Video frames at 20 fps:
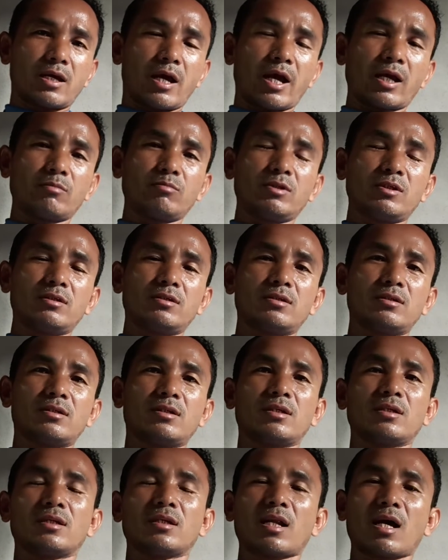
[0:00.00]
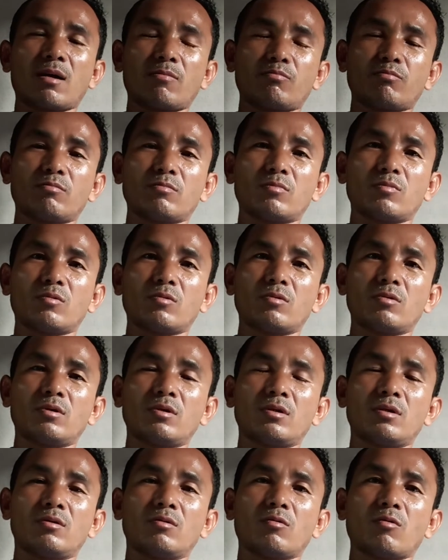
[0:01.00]
I mean, love
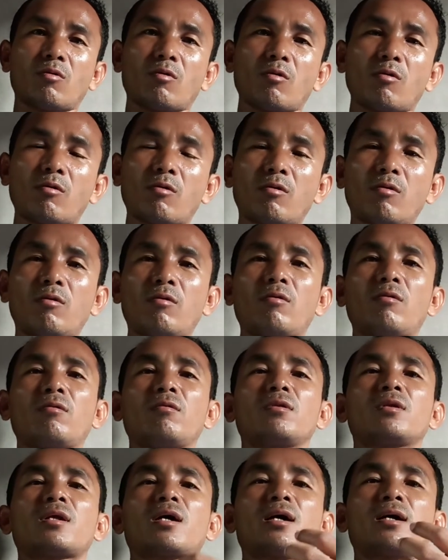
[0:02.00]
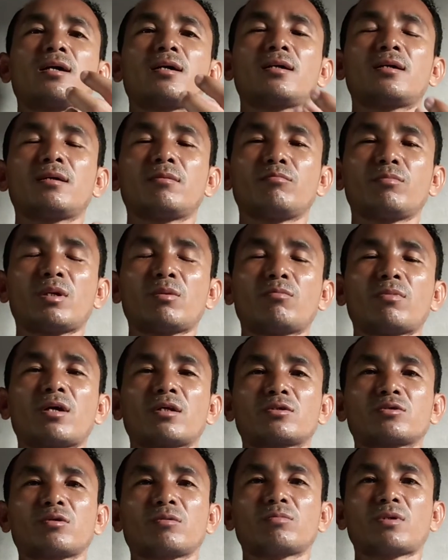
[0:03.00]
all the
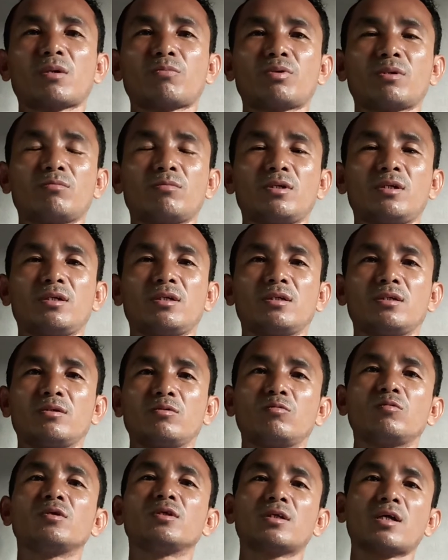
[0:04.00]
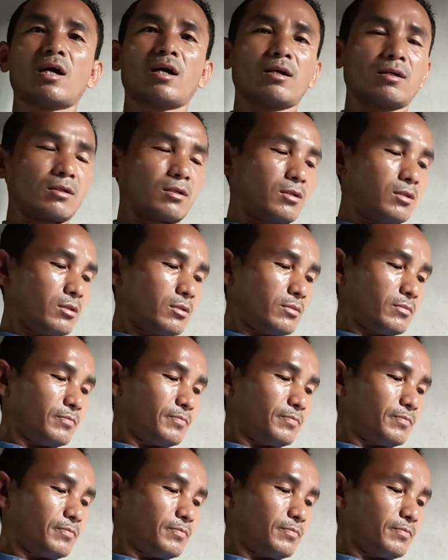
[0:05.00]
members of the family with heart.